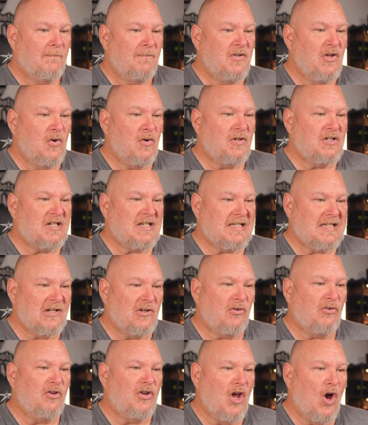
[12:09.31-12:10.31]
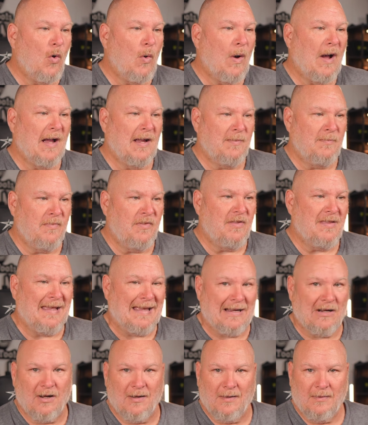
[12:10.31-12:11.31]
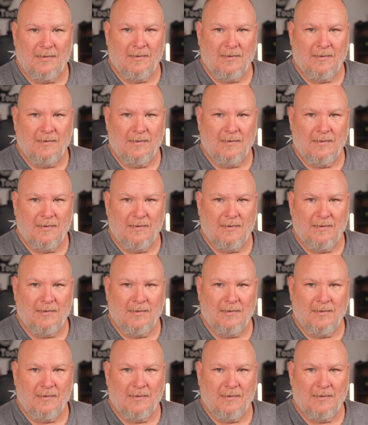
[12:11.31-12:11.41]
You still know I'm there,